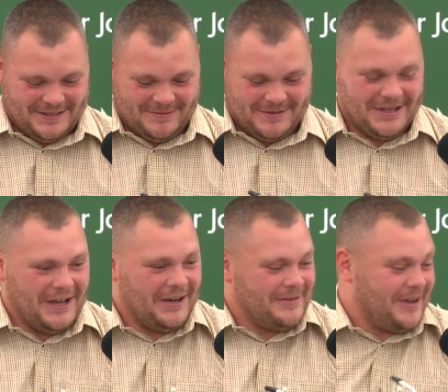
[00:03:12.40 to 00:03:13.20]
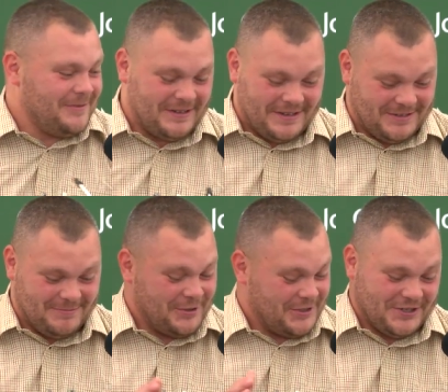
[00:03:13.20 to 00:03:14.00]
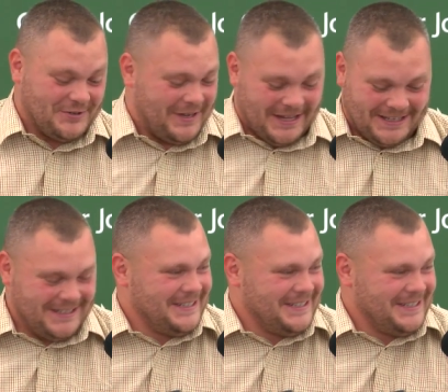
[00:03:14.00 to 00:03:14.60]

I, I wouldn't shoot that.